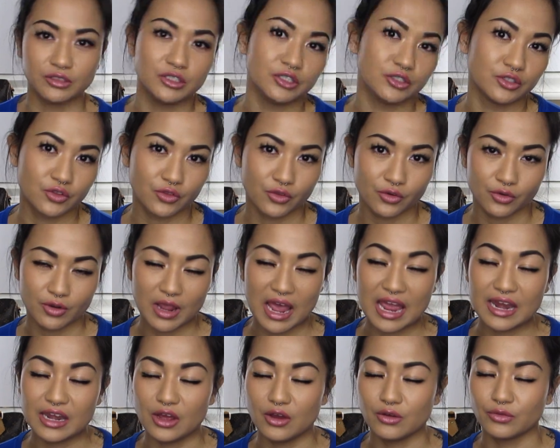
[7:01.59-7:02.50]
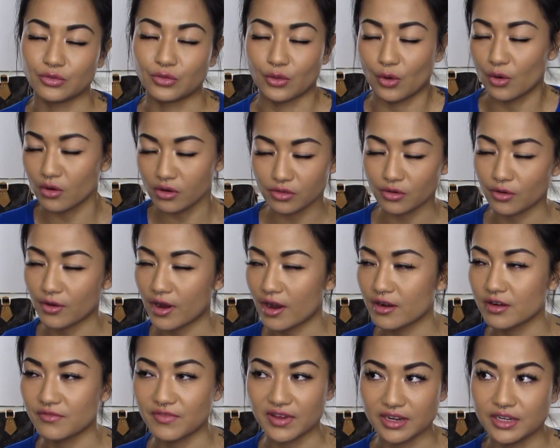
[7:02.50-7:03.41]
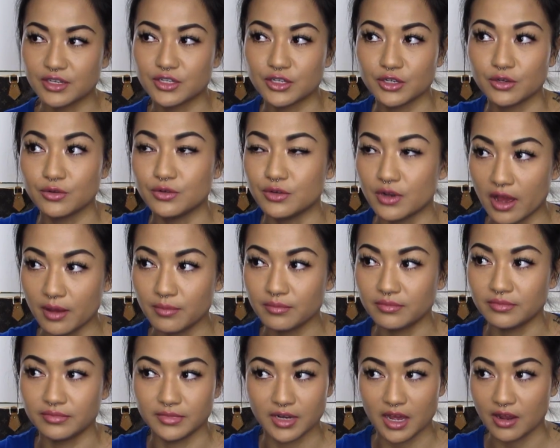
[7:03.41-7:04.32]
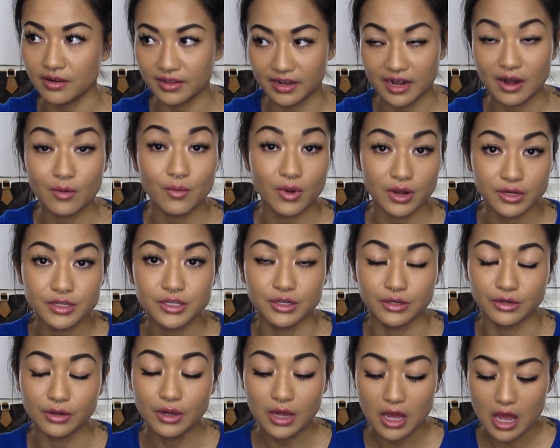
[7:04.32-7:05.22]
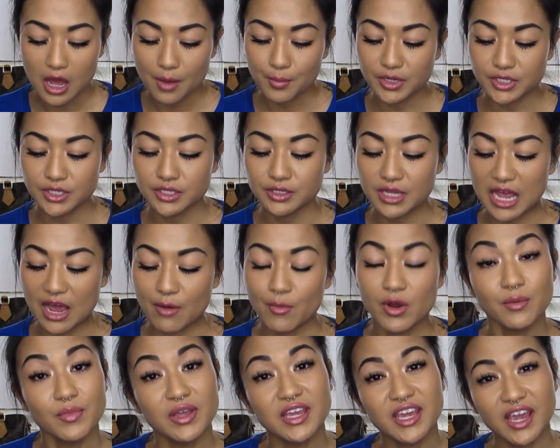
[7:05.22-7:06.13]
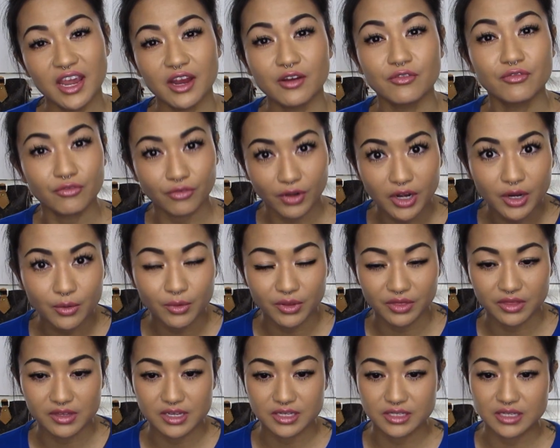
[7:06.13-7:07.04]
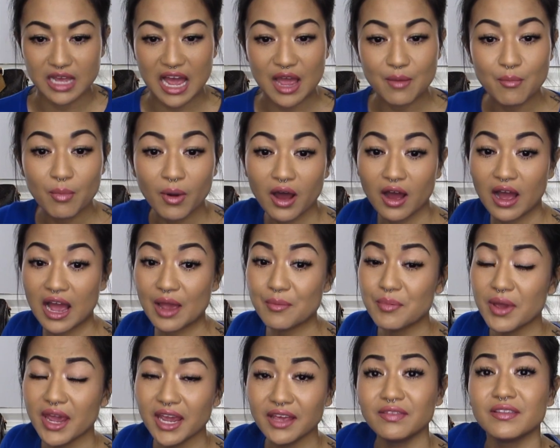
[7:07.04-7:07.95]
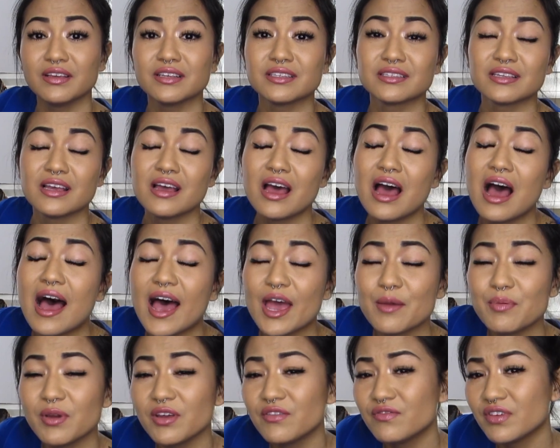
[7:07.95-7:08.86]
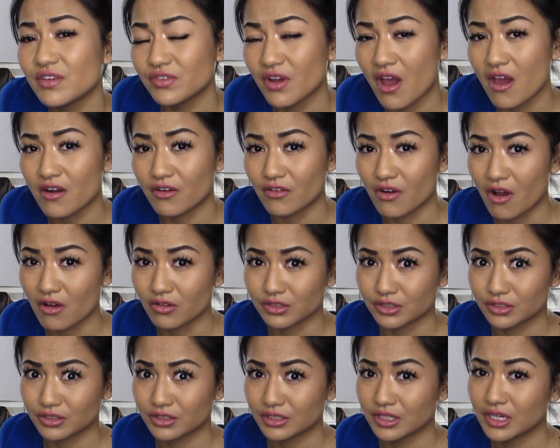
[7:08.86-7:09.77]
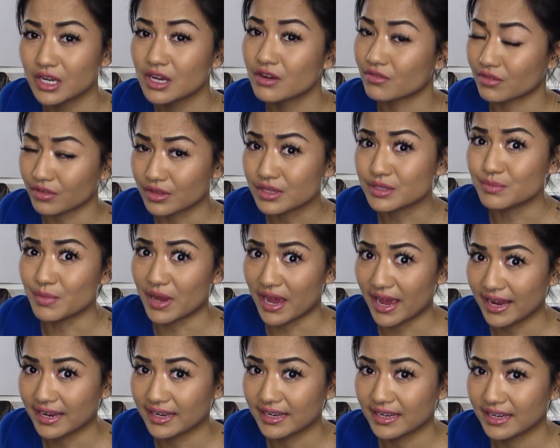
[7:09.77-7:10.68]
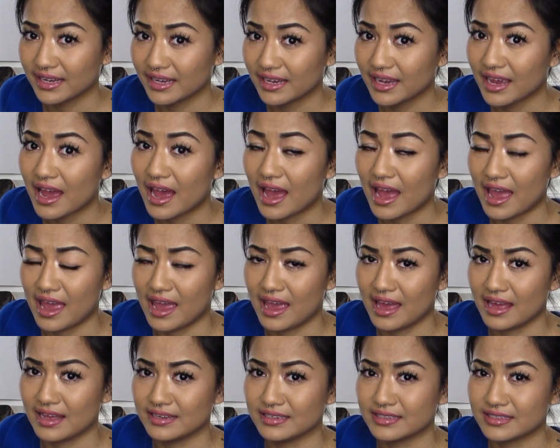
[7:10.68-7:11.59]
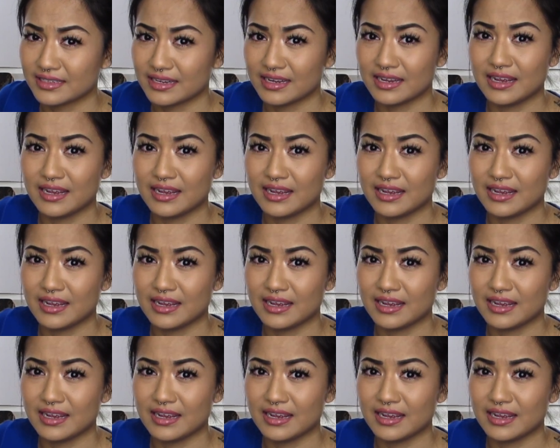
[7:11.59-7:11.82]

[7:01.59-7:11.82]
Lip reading: just, I know, throw it on the ground if I need to, not that I want to, but just, I want to be carefree with this. I paid $1,500 for this bag, and